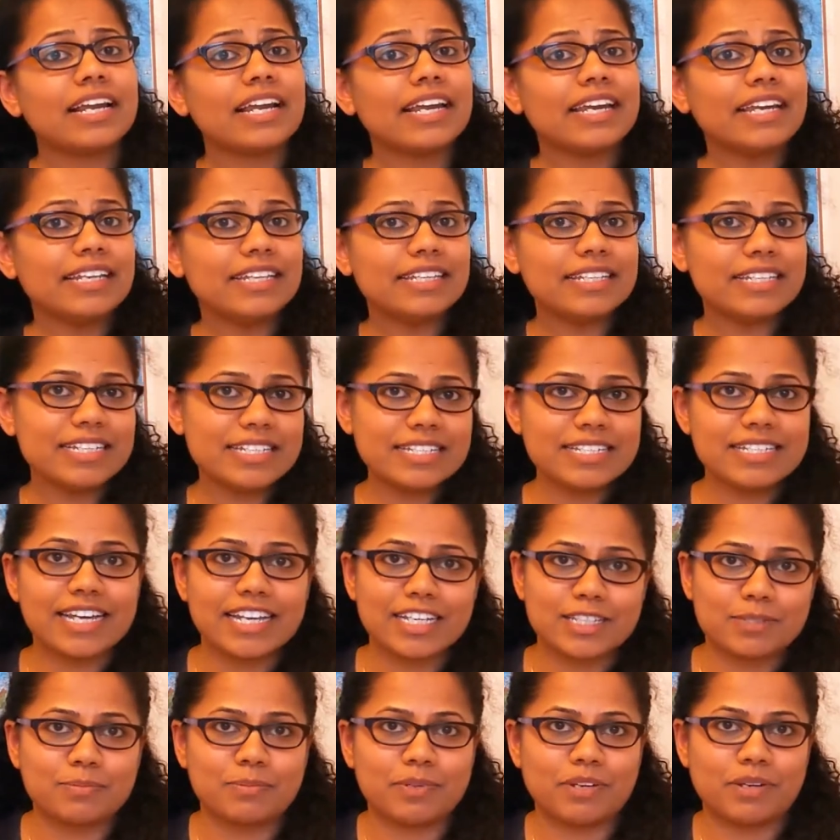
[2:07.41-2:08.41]
In this
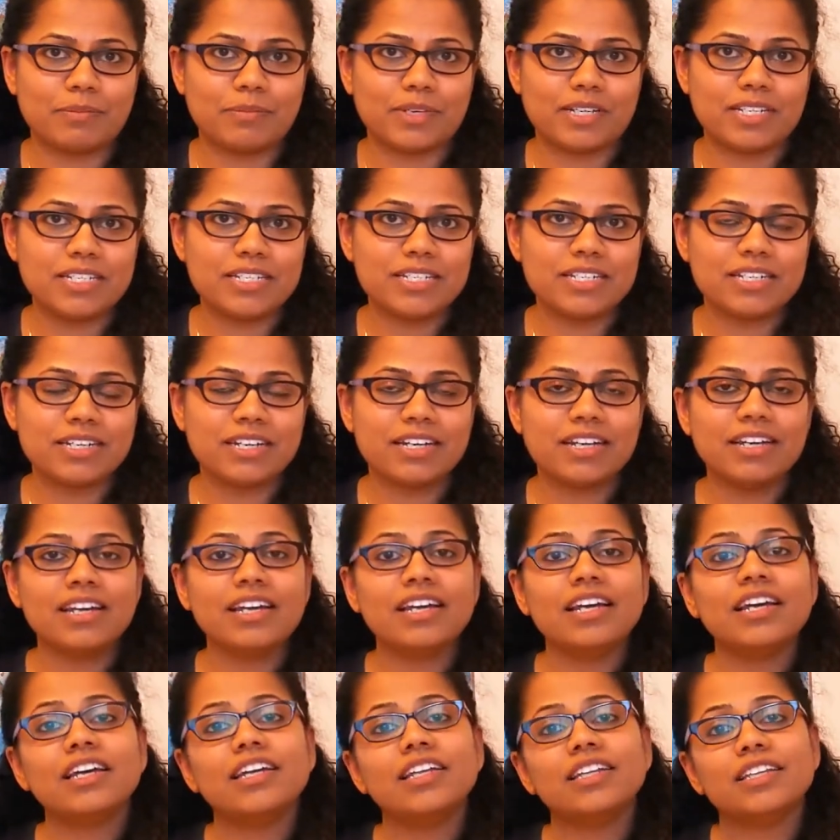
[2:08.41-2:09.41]
experiment,
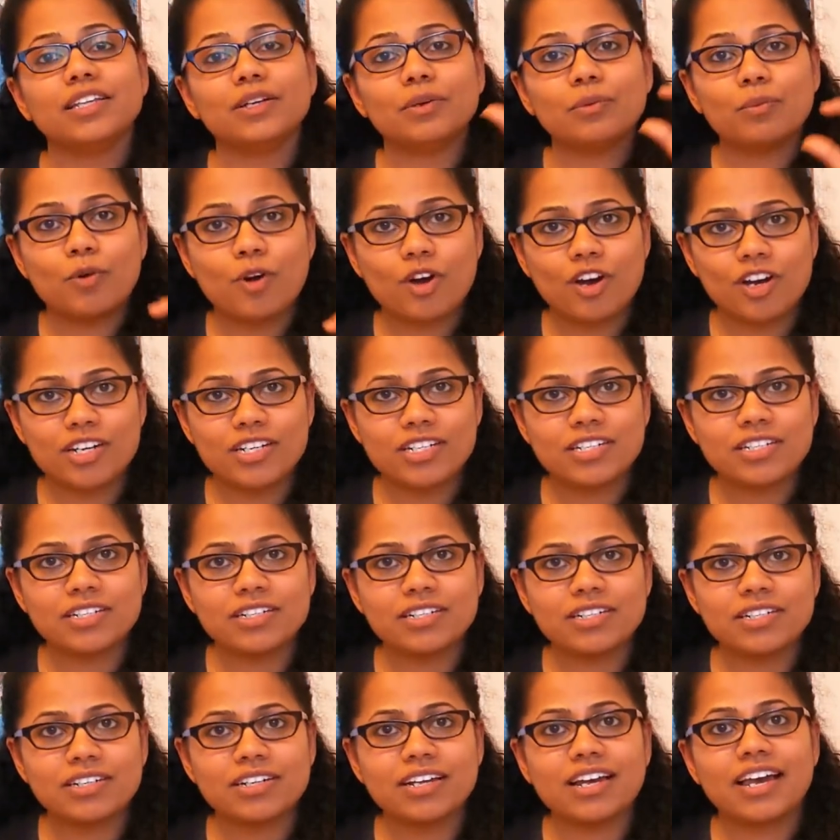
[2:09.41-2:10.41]
the
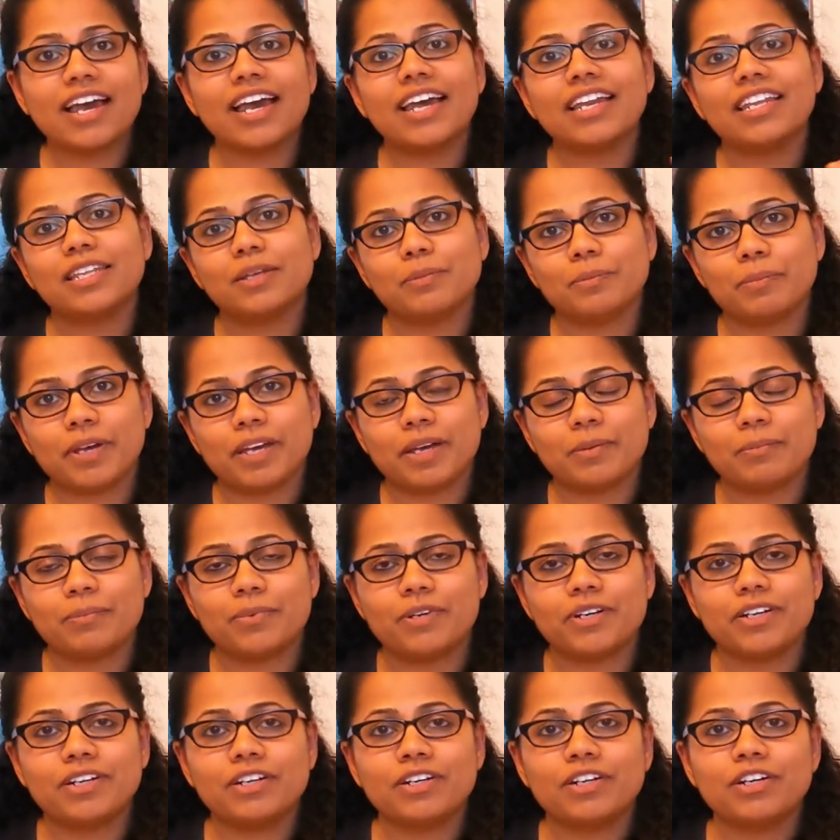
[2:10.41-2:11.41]
water and the
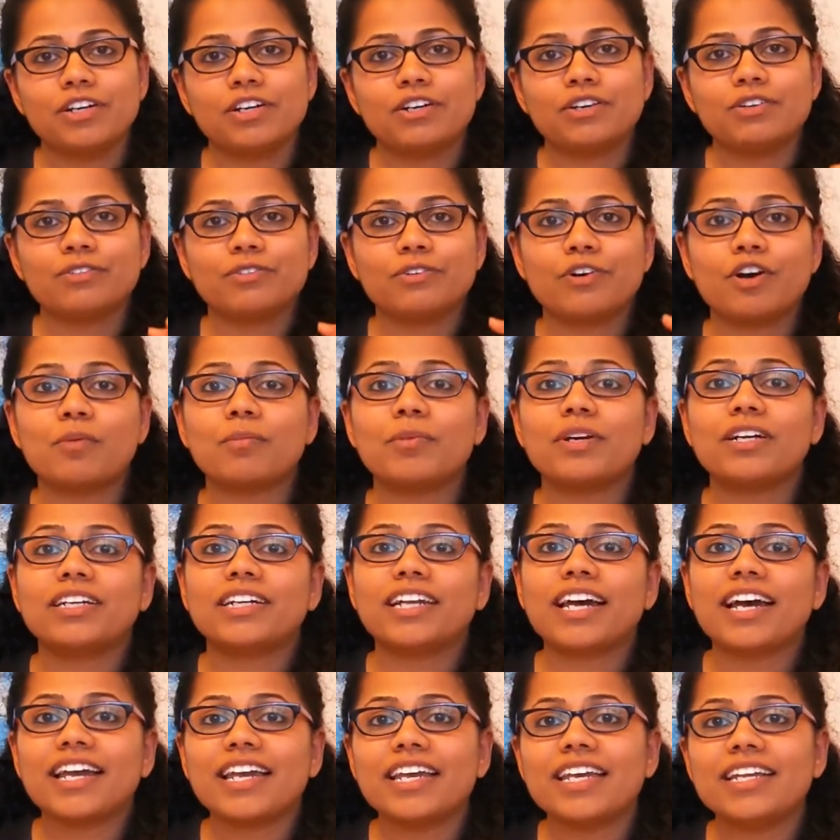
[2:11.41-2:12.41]
paper form a
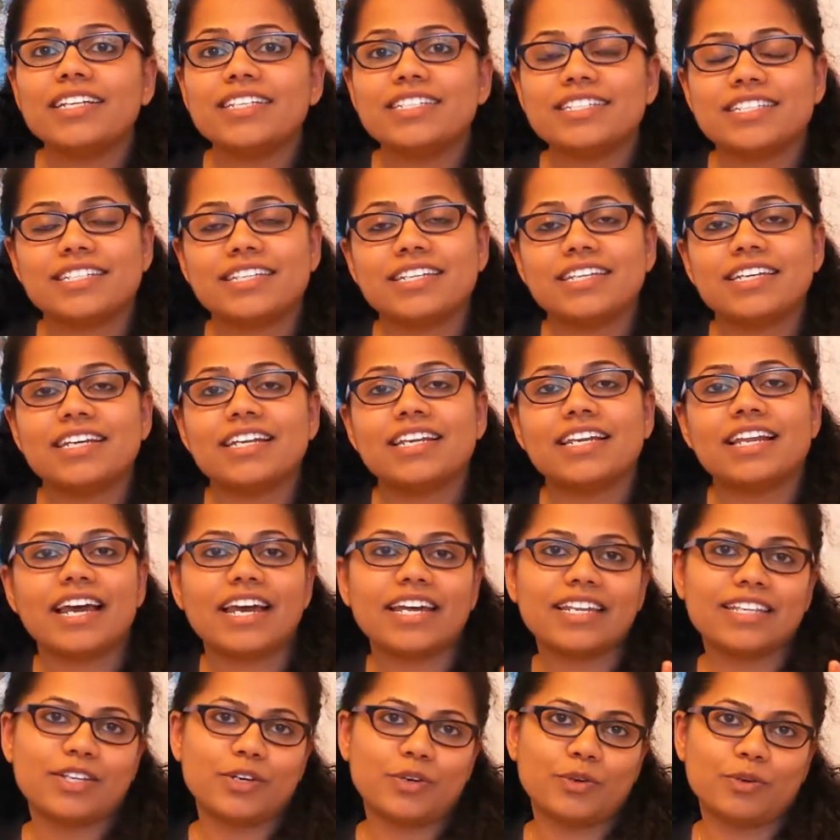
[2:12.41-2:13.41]
tight seal
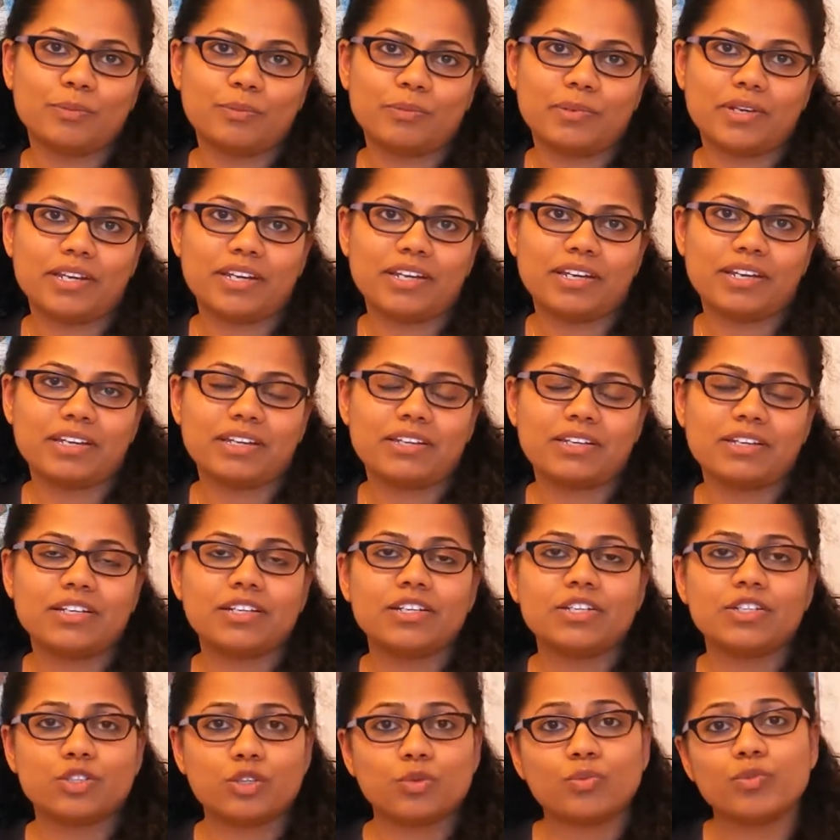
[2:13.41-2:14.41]
at the opening.
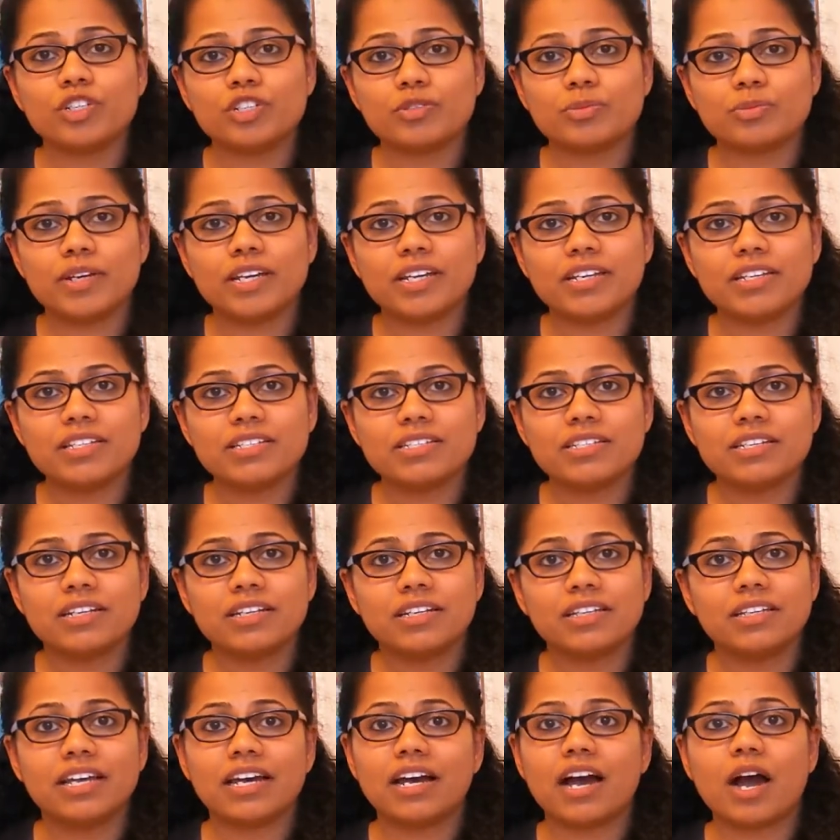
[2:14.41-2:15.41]
So which means
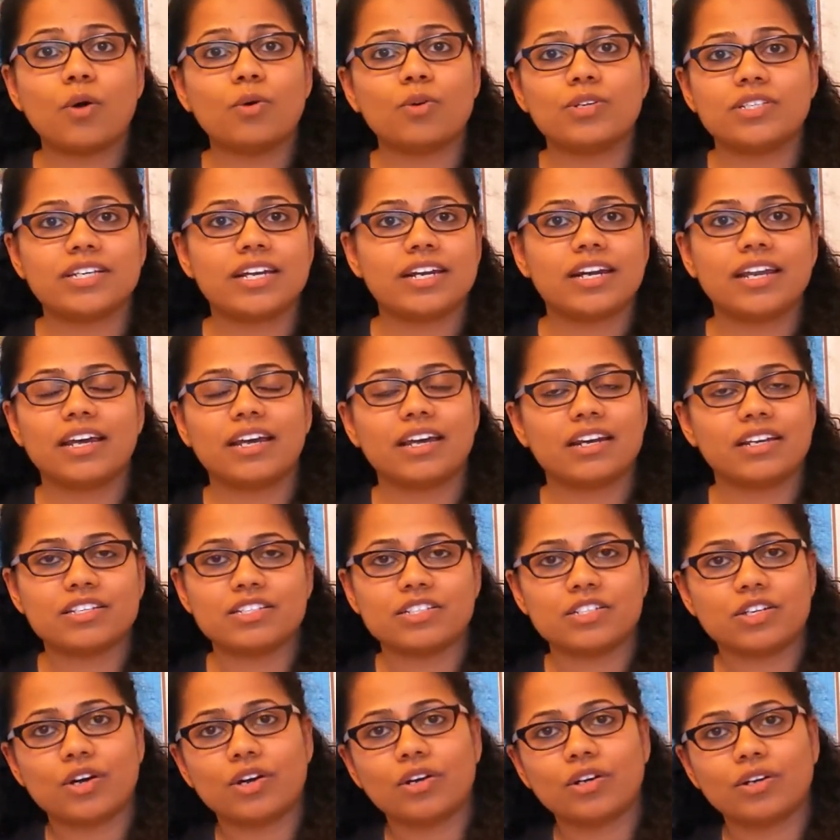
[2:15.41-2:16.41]
the outside air
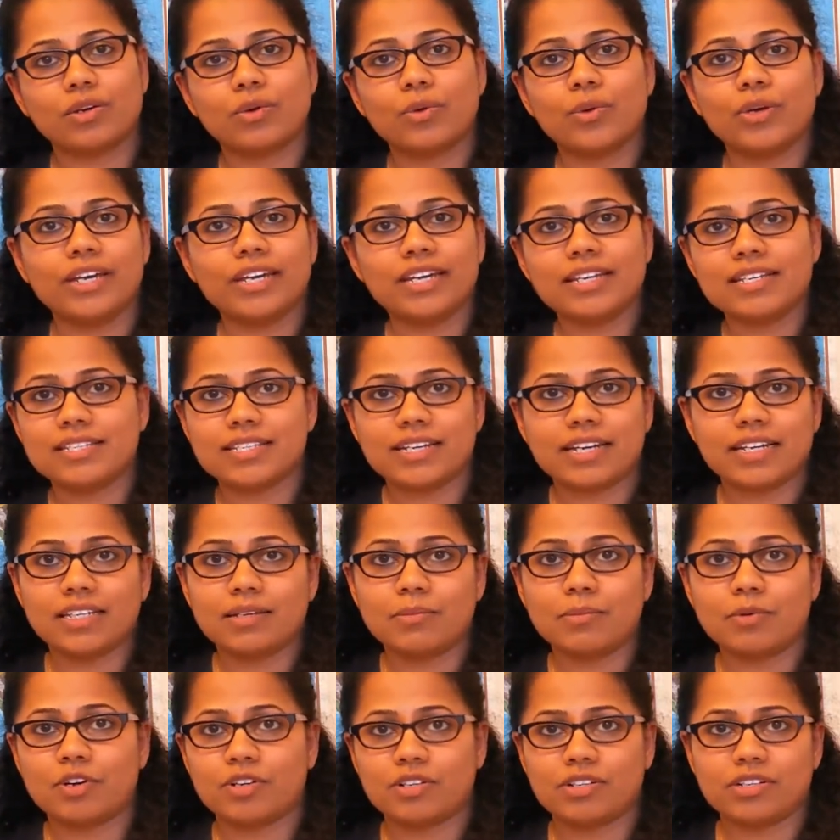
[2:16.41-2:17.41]
is not going inside
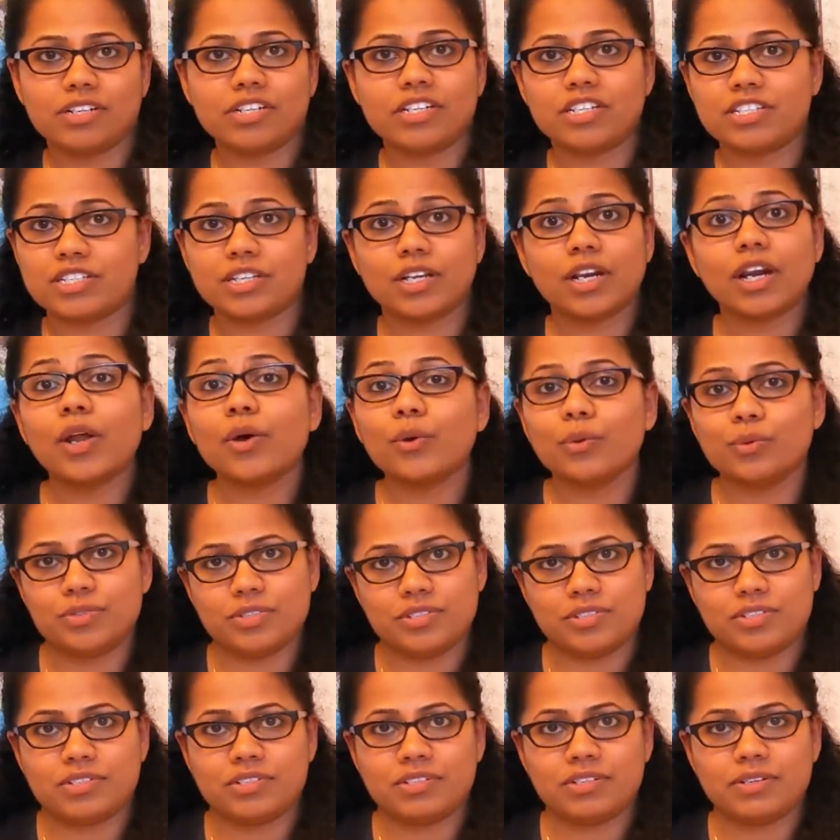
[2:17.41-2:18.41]
the bottle, it's
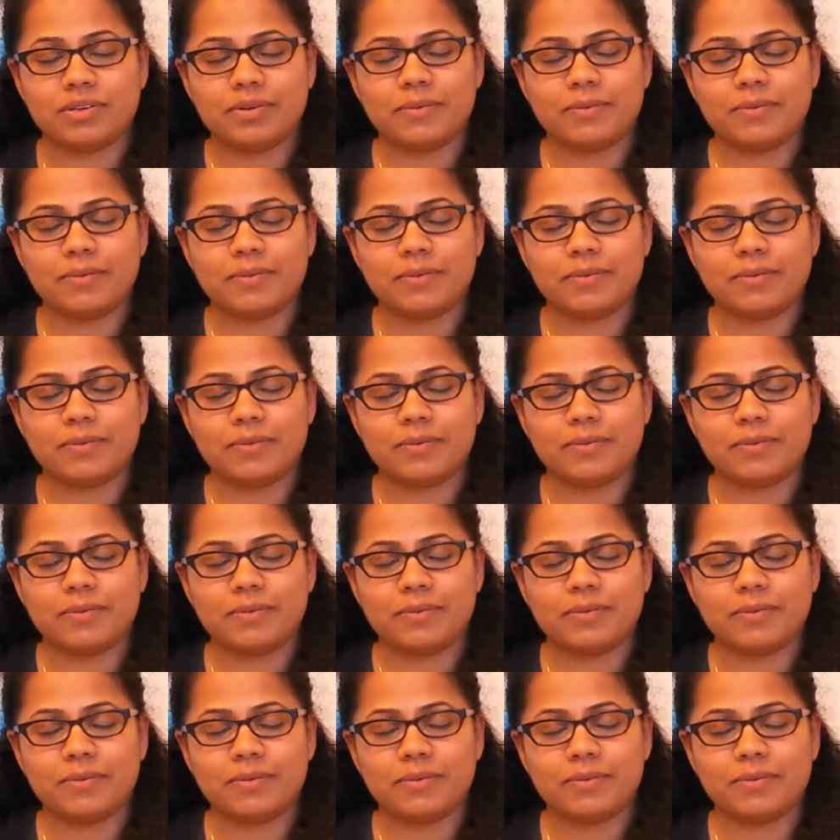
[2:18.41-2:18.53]
closed.